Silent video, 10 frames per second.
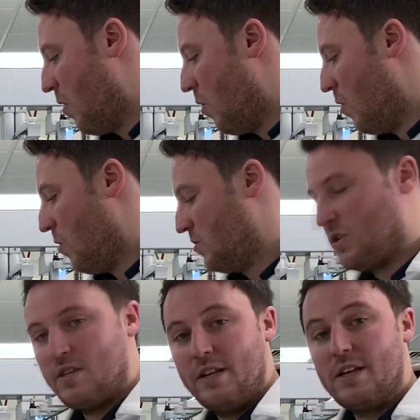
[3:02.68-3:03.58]
or
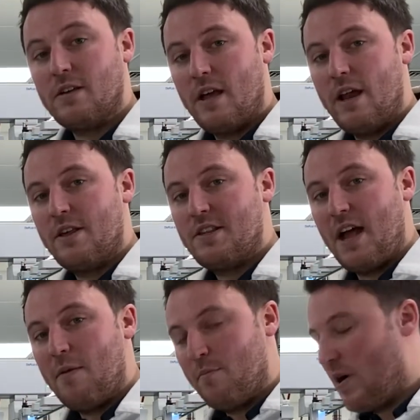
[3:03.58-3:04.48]
just in a
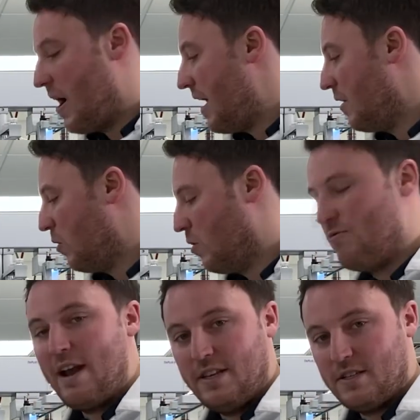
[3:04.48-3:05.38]
standby or
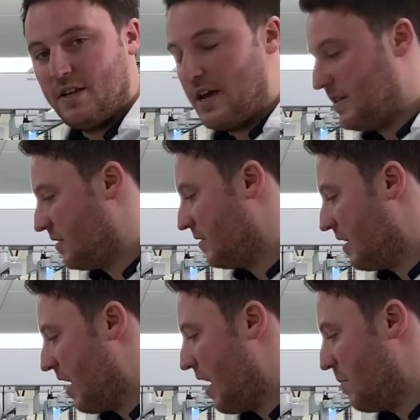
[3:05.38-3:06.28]
ready state.
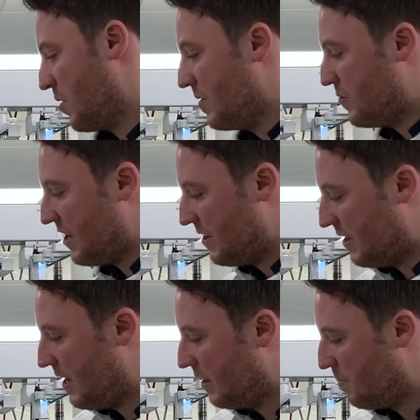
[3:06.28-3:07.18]
So as you can
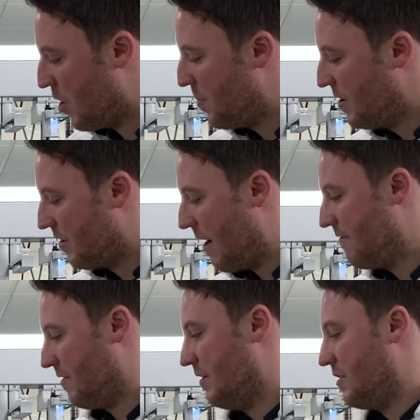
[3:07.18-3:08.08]
see at the moment,
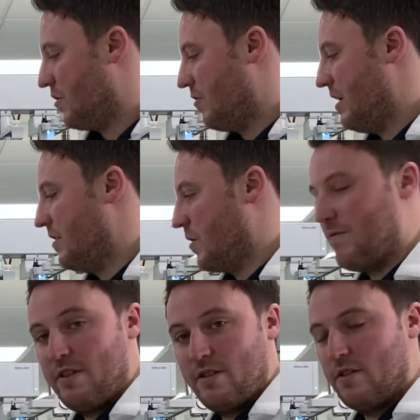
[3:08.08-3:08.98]
everything is green, so
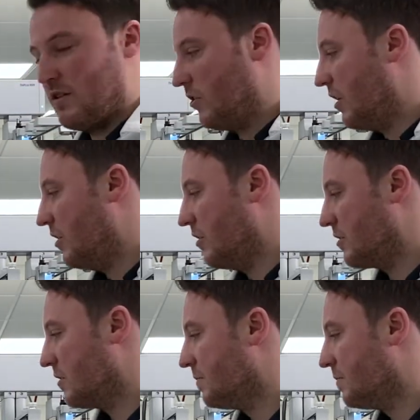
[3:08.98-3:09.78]
everything's looking good.